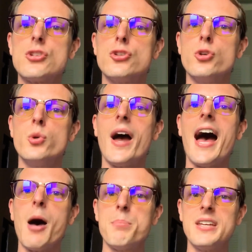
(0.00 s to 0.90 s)
you
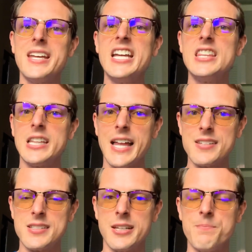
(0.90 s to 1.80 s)
happy in the
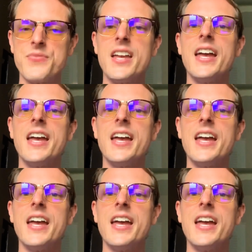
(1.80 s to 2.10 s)
lesson